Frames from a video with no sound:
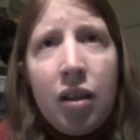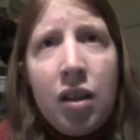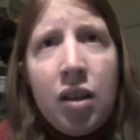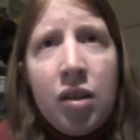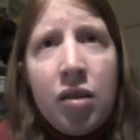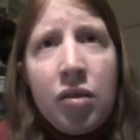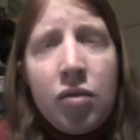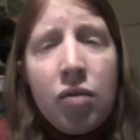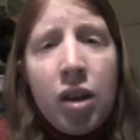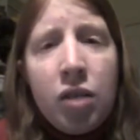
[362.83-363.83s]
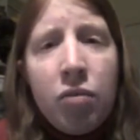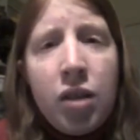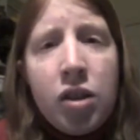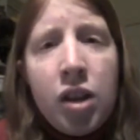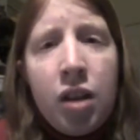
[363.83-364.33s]
is trying to
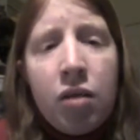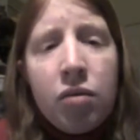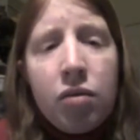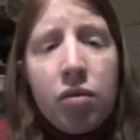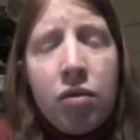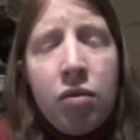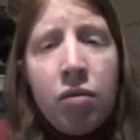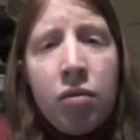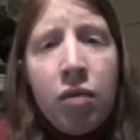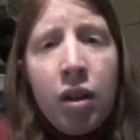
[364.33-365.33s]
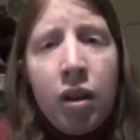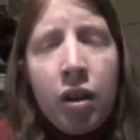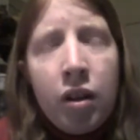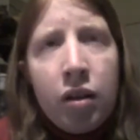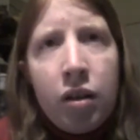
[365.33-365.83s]
reach out to
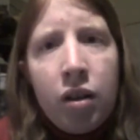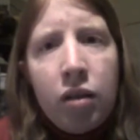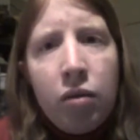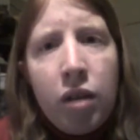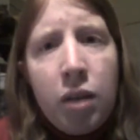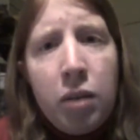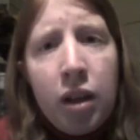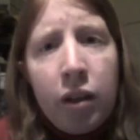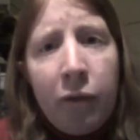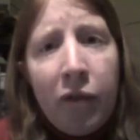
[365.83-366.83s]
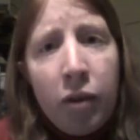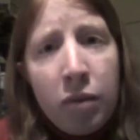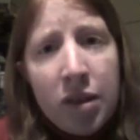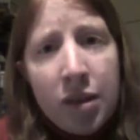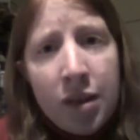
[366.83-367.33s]
the Leukemia and
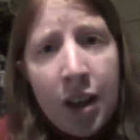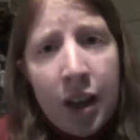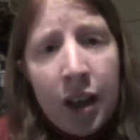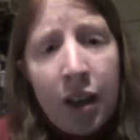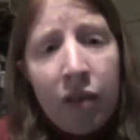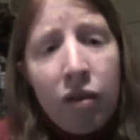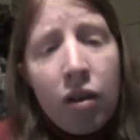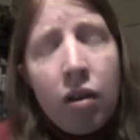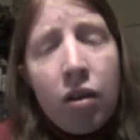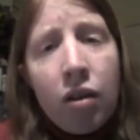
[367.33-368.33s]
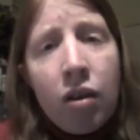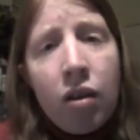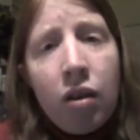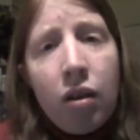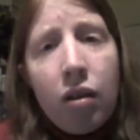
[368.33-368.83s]
Lymphoma Society for
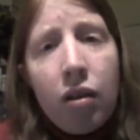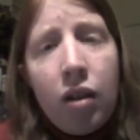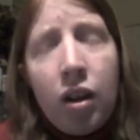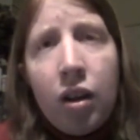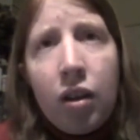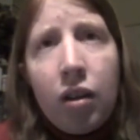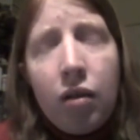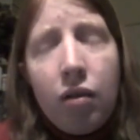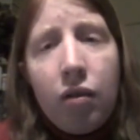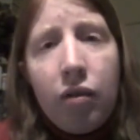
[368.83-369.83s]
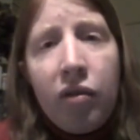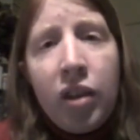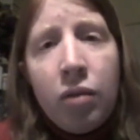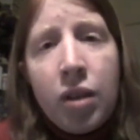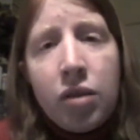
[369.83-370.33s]
her uh,
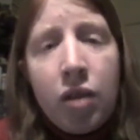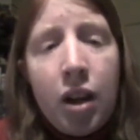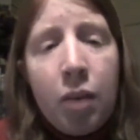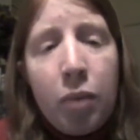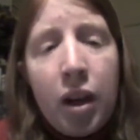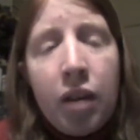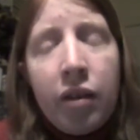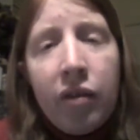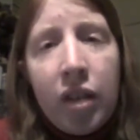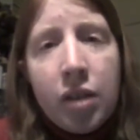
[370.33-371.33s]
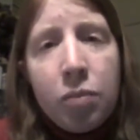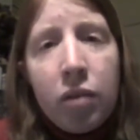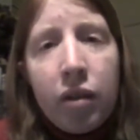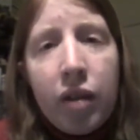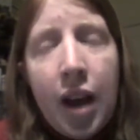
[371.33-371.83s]
fundraiser campaign on
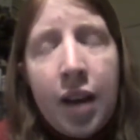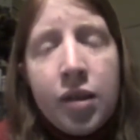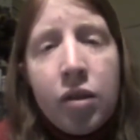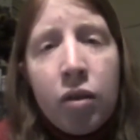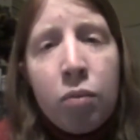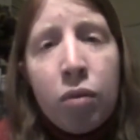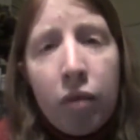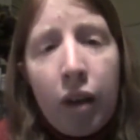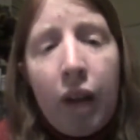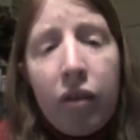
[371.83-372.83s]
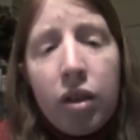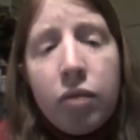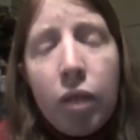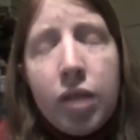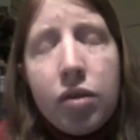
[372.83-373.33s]
Facebook as her birthday
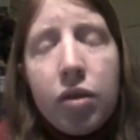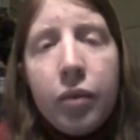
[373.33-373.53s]
fundraiser.